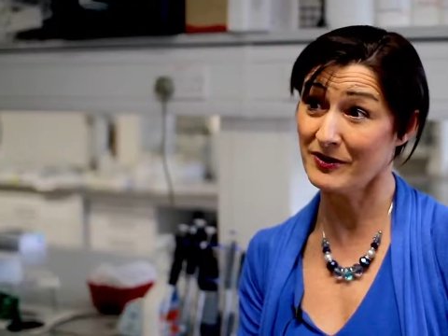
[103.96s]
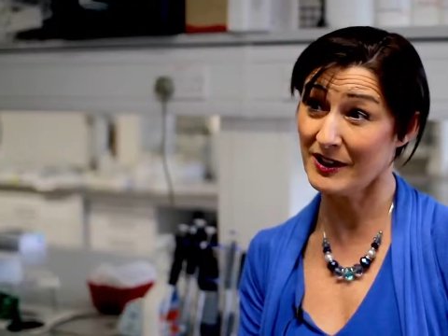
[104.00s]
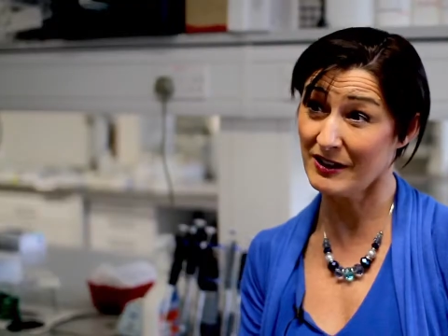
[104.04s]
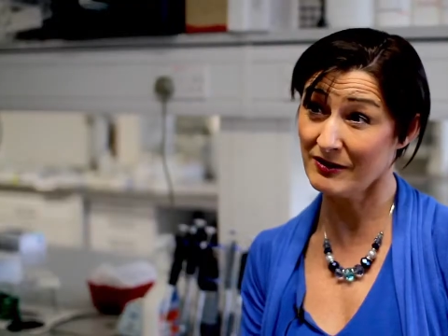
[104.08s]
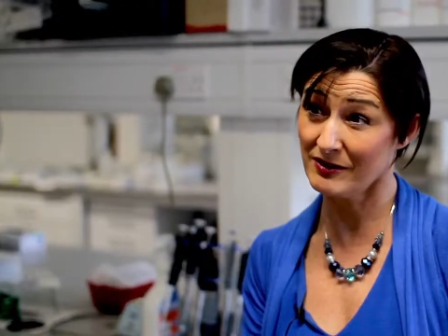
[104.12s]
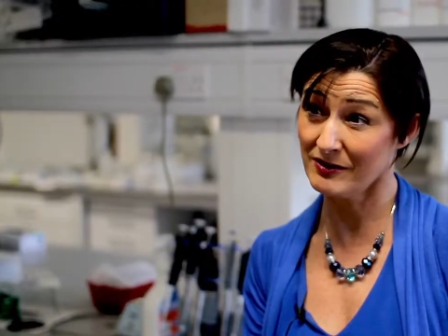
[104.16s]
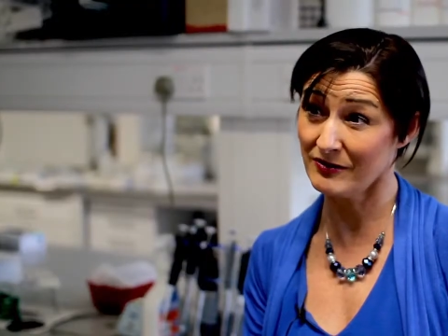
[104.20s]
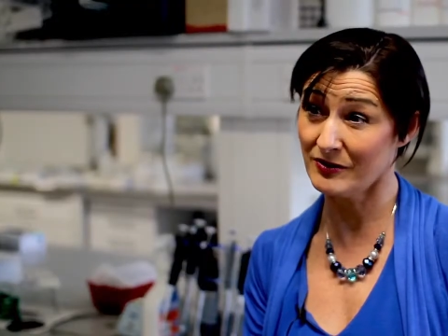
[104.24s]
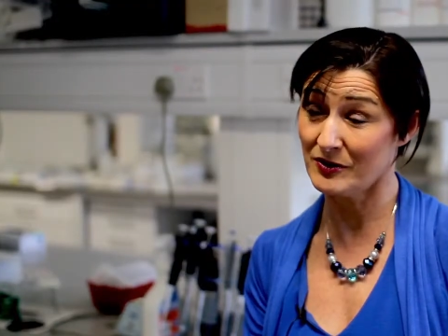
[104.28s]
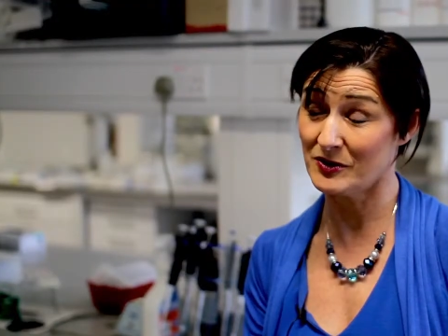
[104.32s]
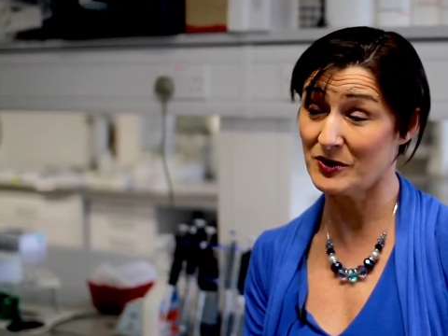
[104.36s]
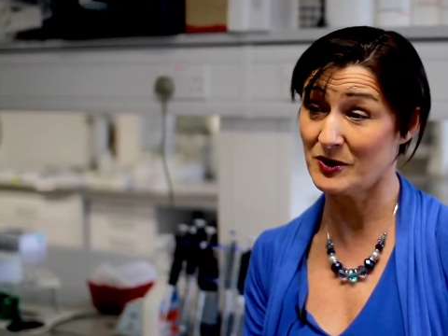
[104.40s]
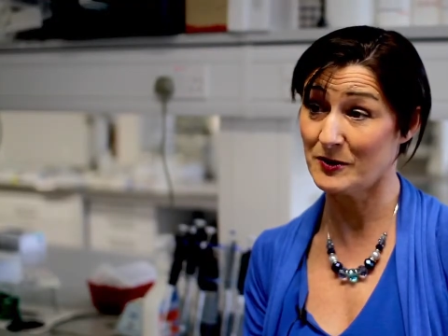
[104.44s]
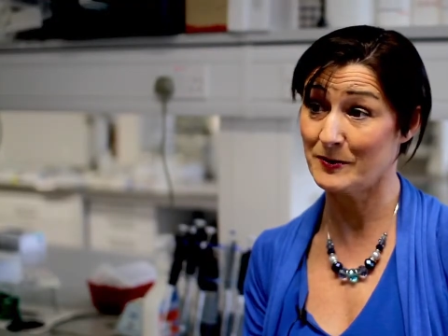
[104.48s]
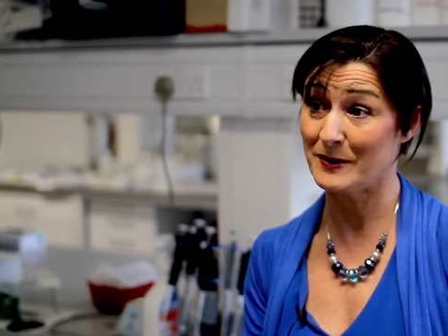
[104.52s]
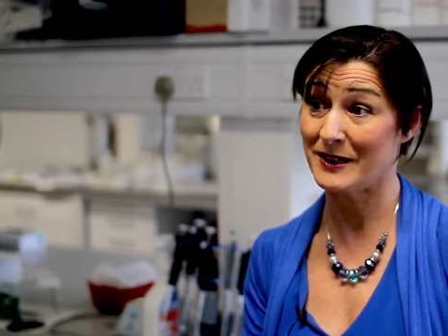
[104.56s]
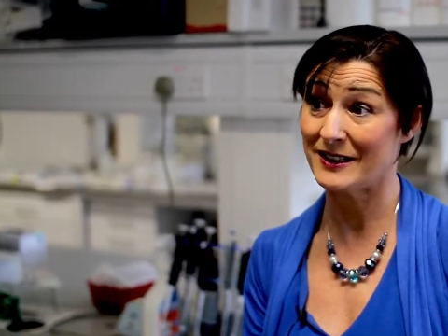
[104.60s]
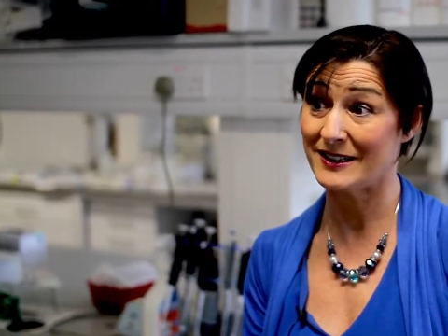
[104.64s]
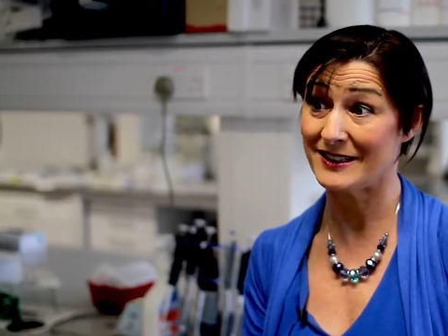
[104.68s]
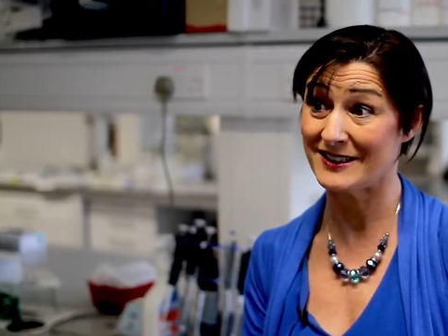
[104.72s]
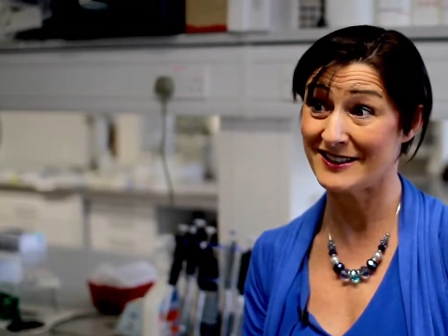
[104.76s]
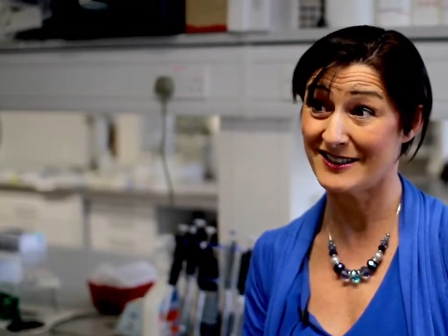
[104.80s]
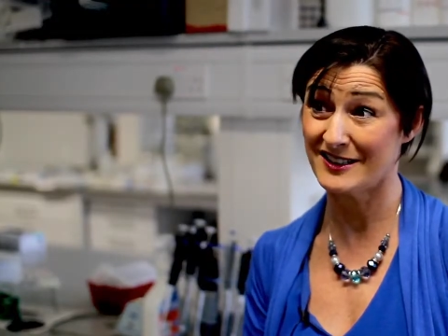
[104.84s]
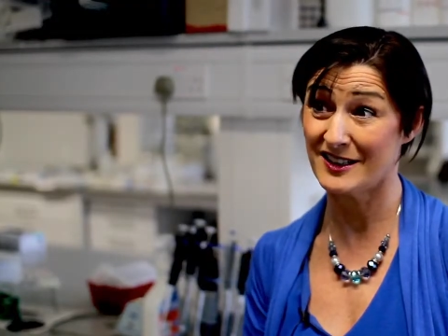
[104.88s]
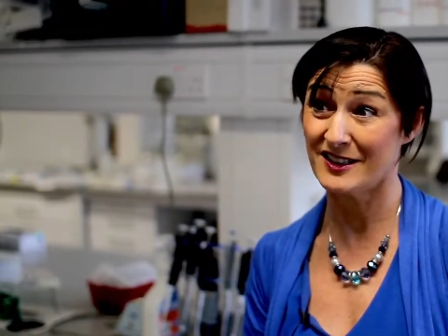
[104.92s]
very
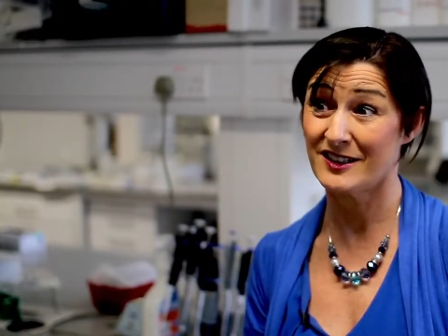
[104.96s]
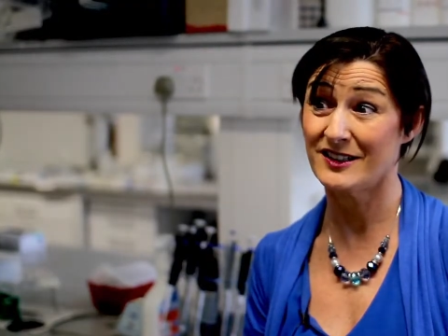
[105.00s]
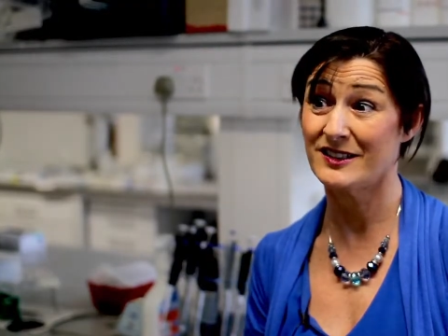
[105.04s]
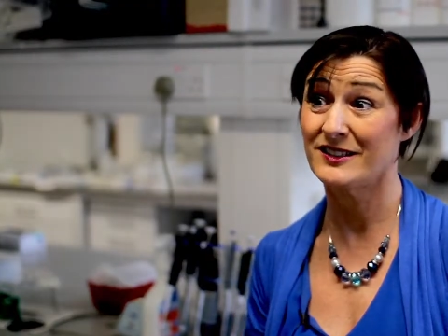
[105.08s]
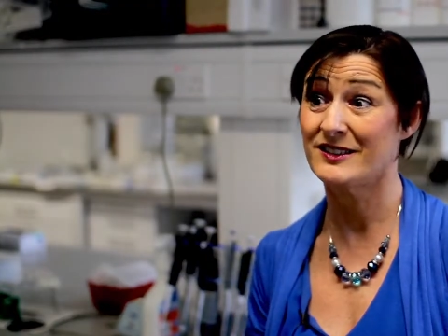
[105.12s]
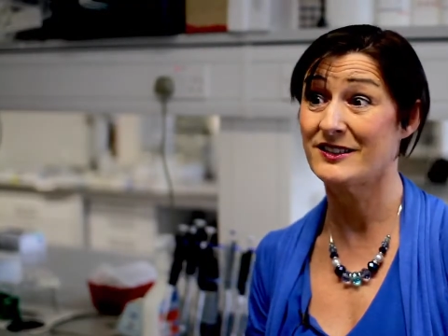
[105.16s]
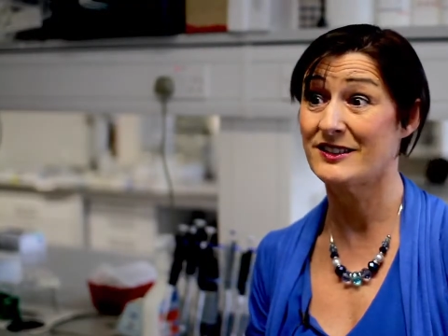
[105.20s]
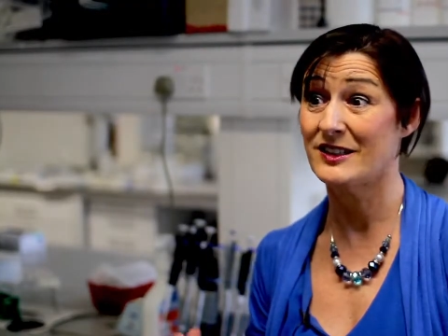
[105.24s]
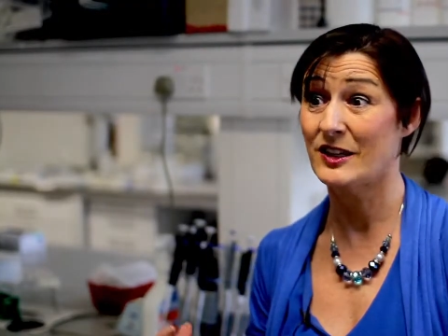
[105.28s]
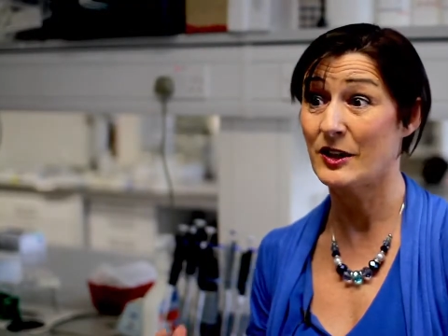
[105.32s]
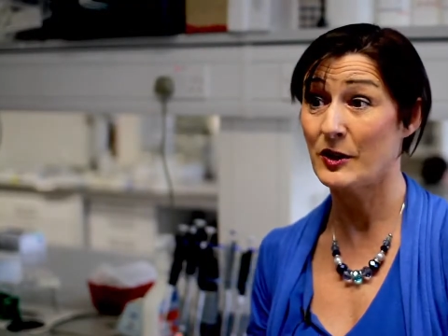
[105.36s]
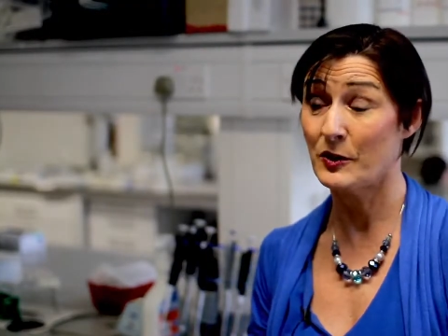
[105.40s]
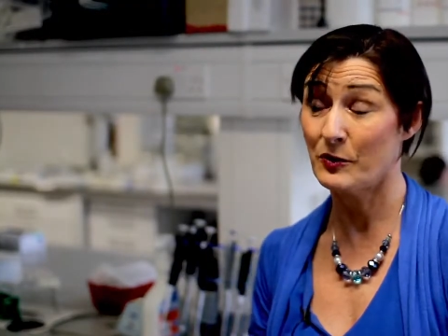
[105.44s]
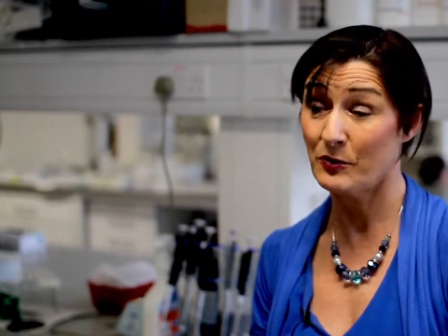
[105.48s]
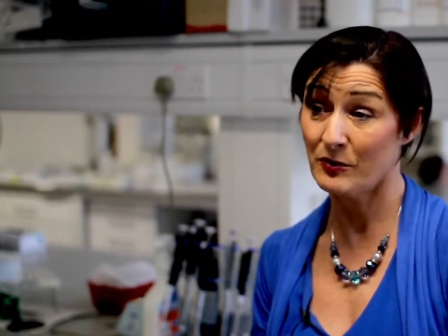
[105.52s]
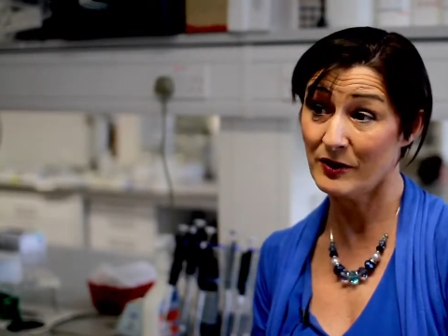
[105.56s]
fundamental science